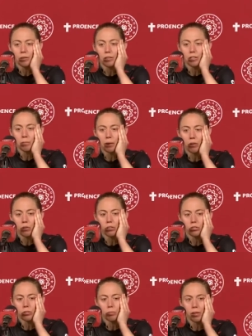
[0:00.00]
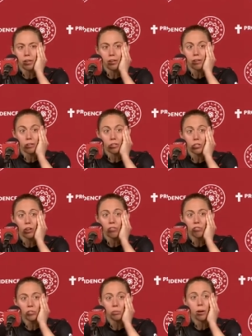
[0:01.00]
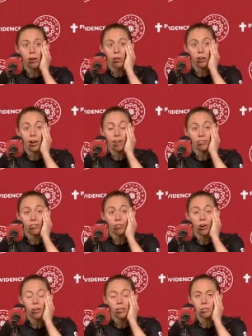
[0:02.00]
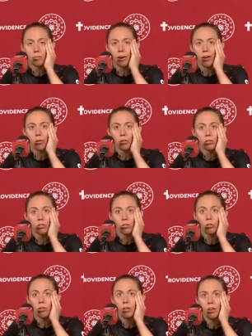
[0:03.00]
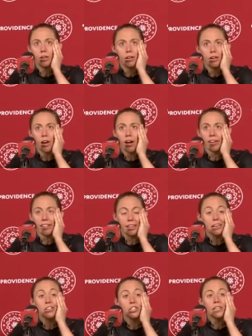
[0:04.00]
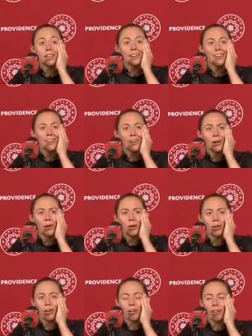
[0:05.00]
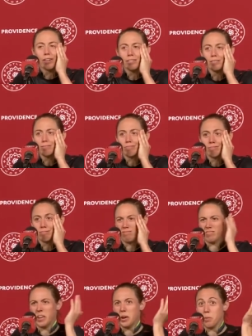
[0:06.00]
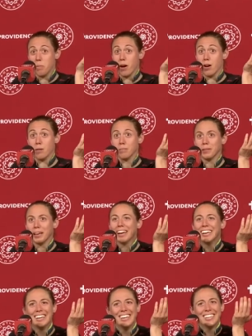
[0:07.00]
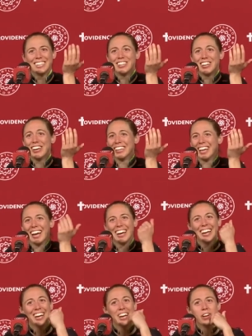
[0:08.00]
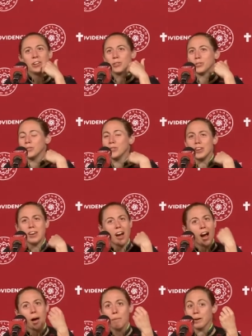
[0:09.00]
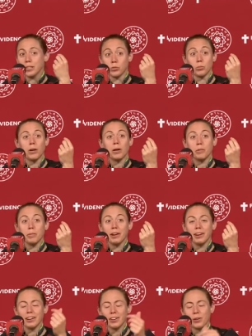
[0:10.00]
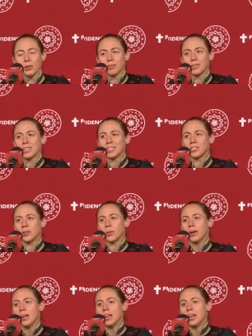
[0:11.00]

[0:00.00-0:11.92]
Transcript: It's about Crystal being herself. It's about her having fun. It's about Crystal unleashing her inner mom. Like, you do not mess with Mama Bear. You know what I'm saying? So